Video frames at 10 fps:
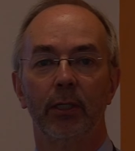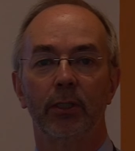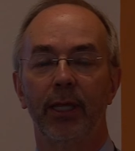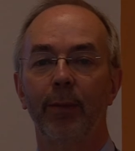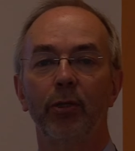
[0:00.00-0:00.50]

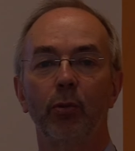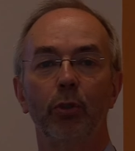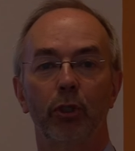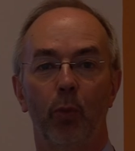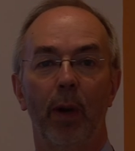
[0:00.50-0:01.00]
To them, it's
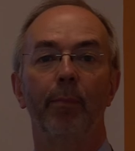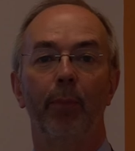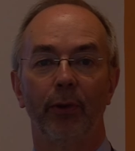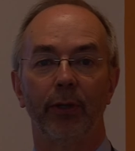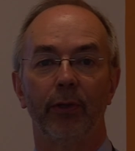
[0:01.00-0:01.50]
all just one
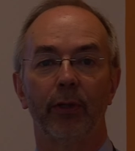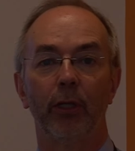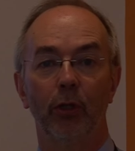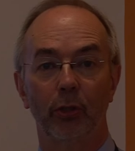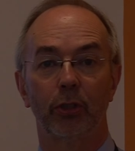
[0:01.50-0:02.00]
body that
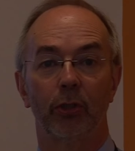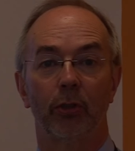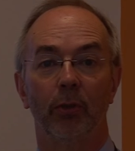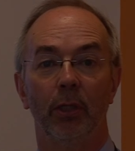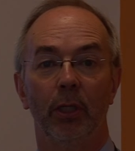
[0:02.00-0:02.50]
they look
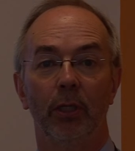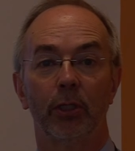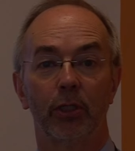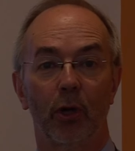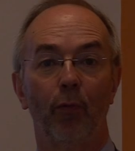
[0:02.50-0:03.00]
to
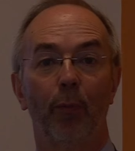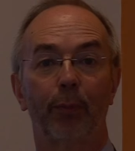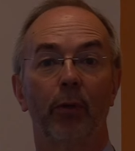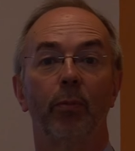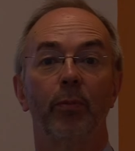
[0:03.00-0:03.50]
solve the
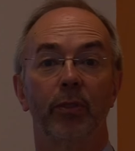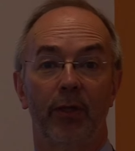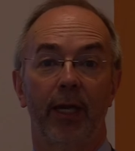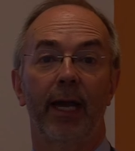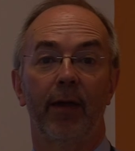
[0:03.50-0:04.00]
problems
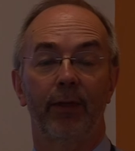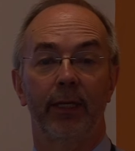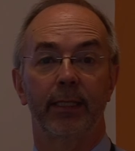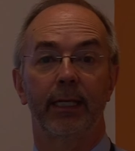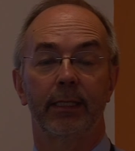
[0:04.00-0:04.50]
that they have in
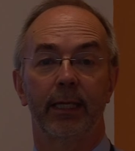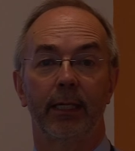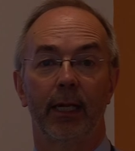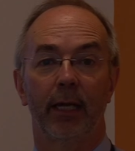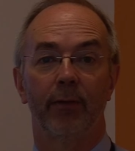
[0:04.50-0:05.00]
their
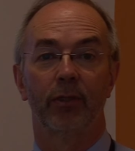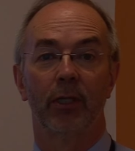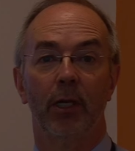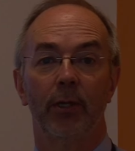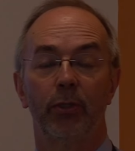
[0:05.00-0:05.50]
day-to-day lives.